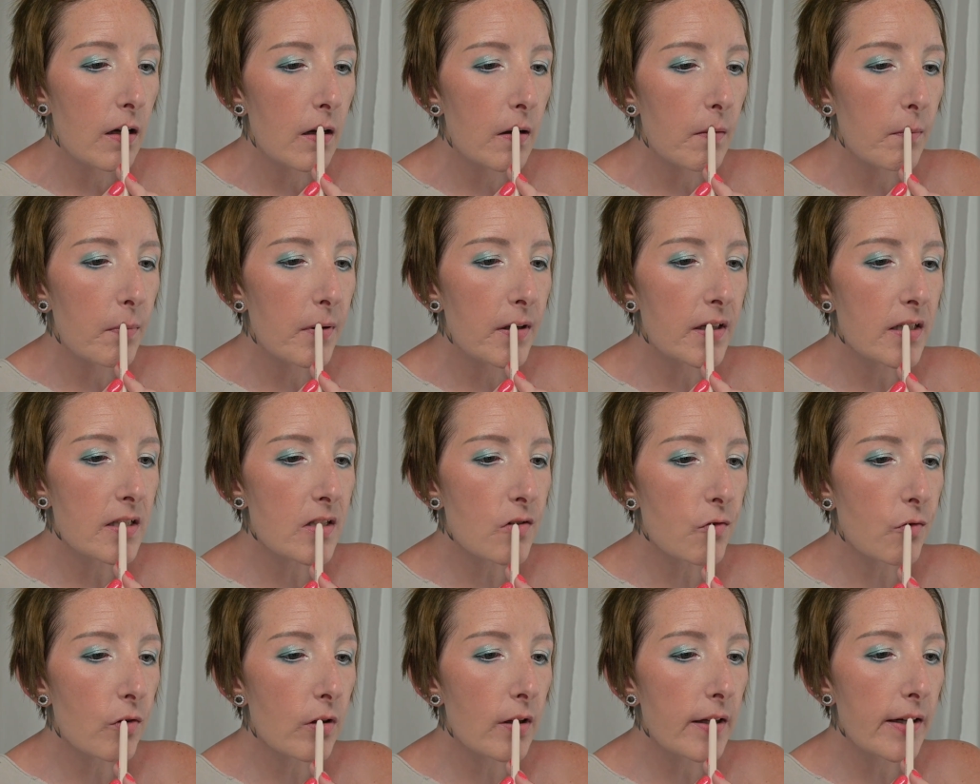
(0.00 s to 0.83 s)
but it's
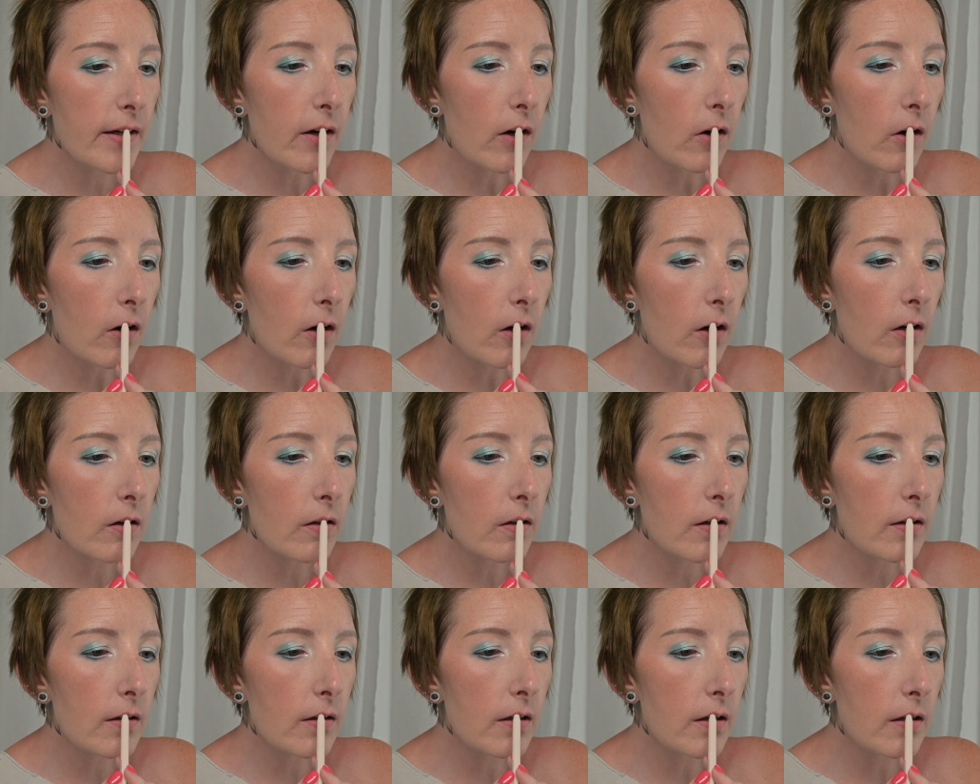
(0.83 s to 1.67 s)
really
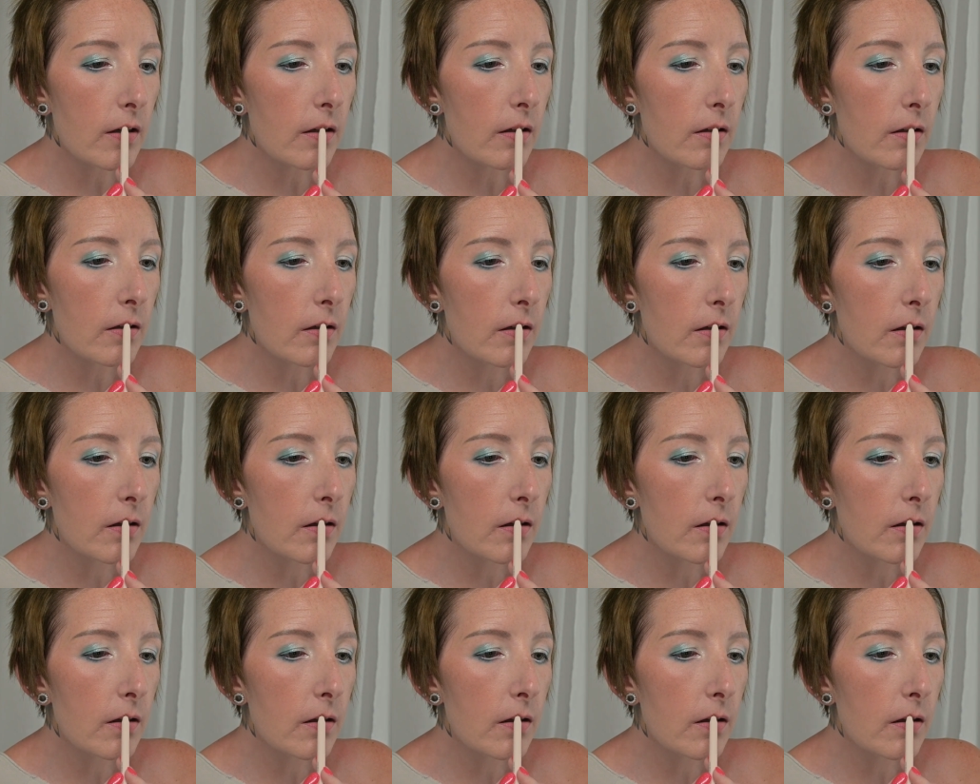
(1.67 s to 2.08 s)
hard to